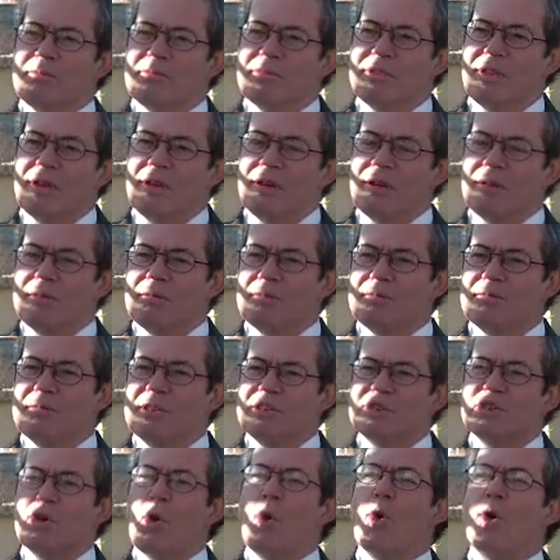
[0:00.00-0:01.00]
the
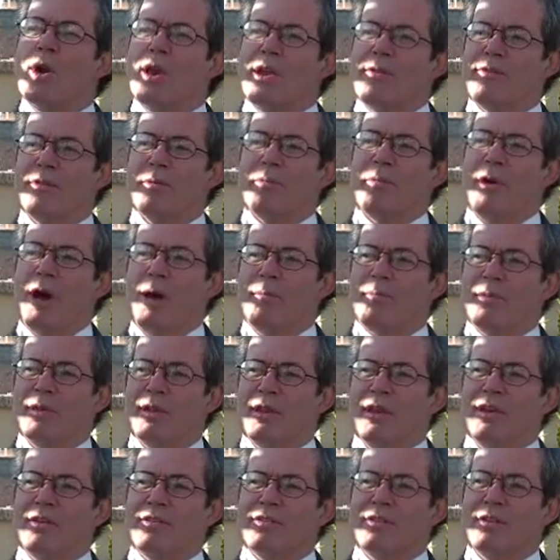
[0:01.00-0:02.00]
majority of the
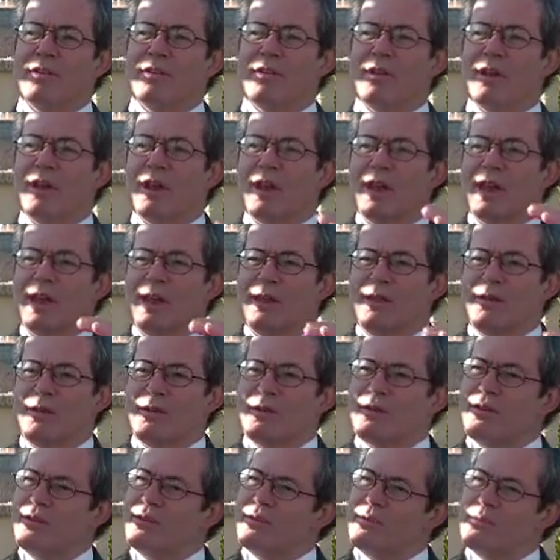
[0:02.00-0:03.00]
population either